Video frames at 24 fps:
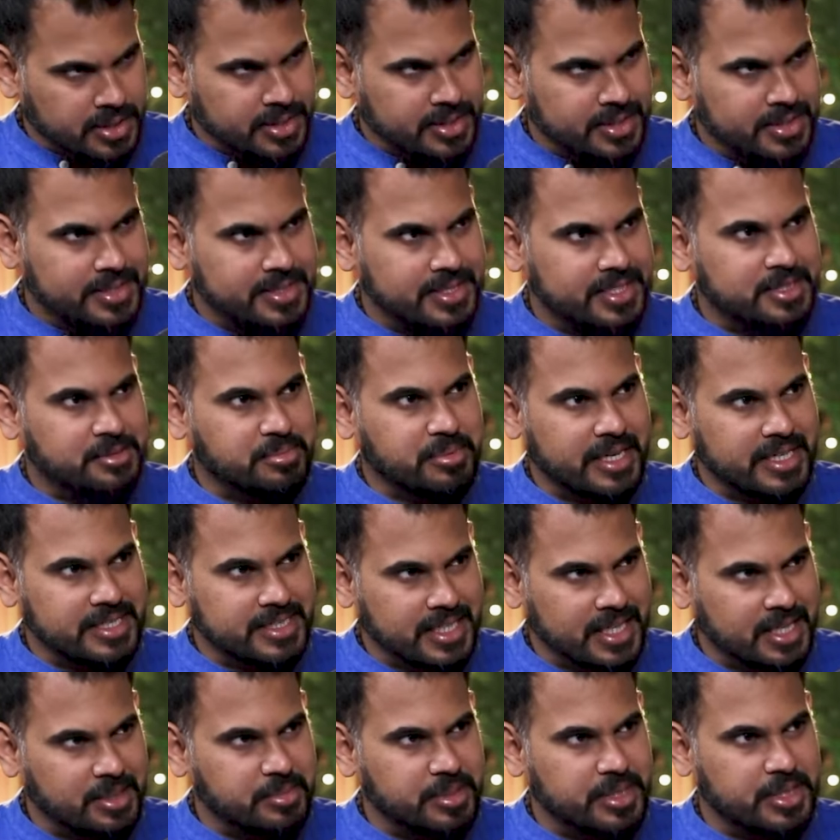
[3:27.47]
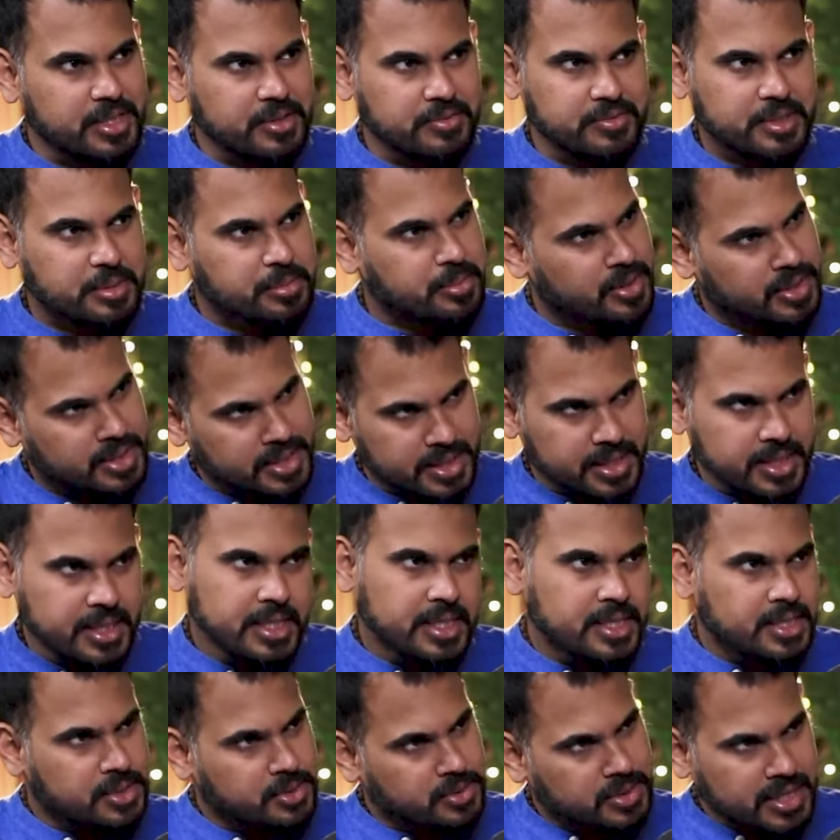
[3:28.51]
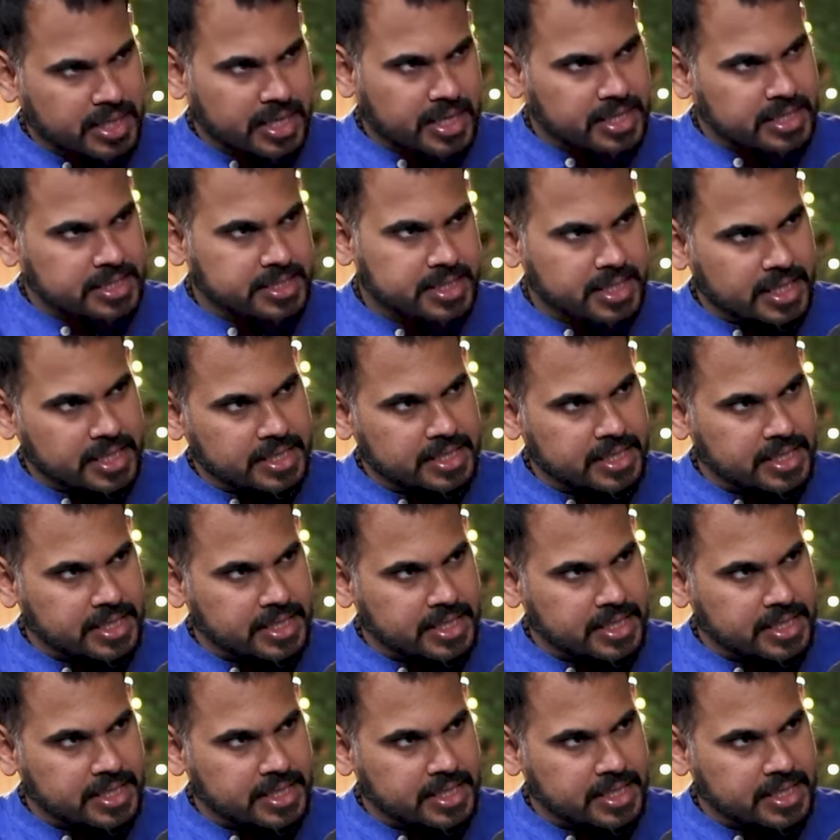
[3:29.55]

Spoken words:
in the space element of the body? You can understand that.